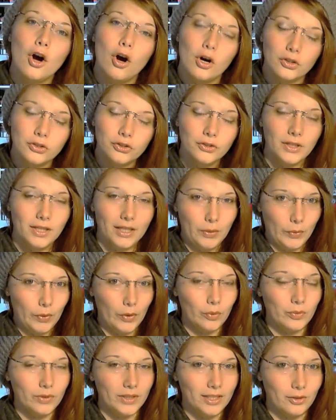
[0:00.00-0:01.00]
Also, like we
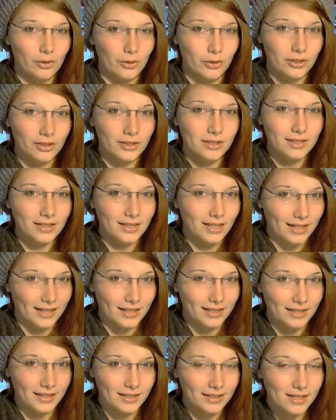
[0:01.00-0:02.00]
already learned,
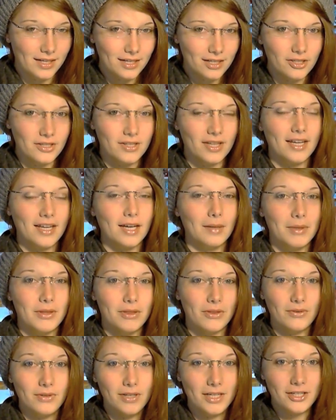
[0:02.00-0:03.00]
like in English, they come in
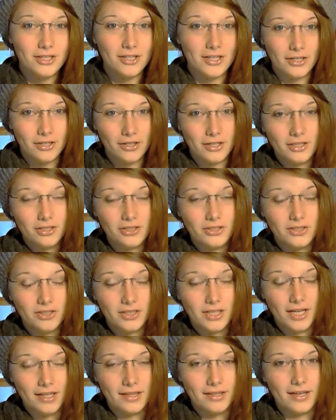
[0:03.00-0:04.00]
3 genders
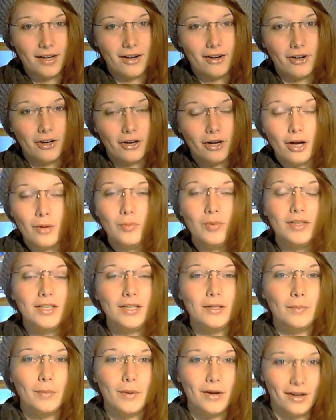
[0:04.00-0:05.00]
and they are
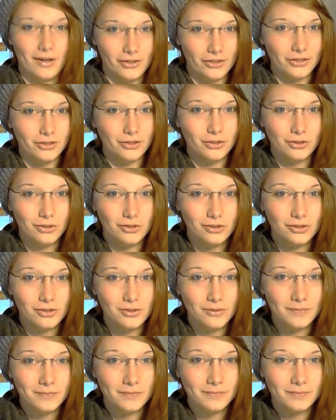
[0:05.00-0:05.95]
accompanied by articles.